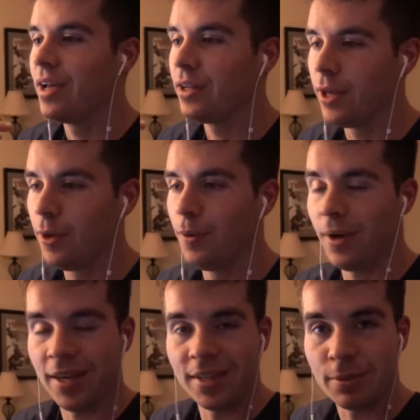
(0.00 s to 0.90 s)
Two
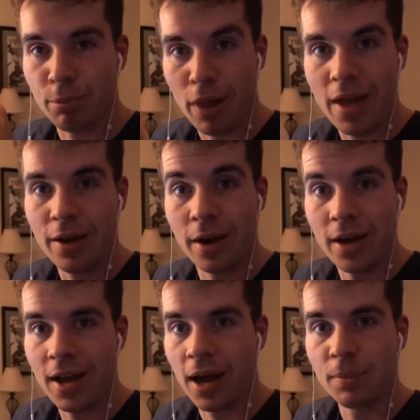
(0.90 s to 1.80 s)
is planner.
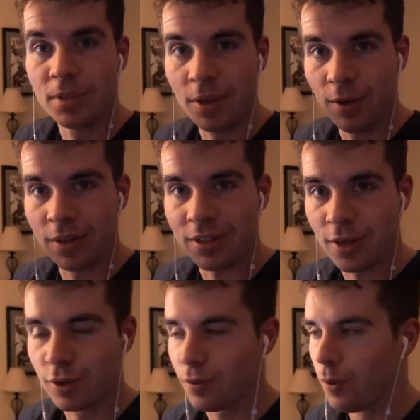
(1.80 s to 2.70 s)
I'm still in the
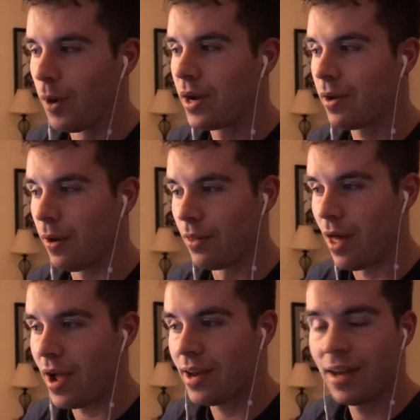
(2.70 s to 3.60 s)
search for one
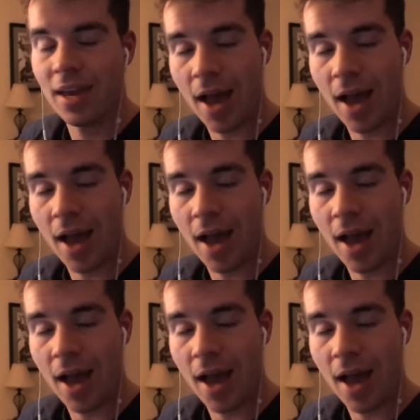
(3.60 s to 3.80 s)
online.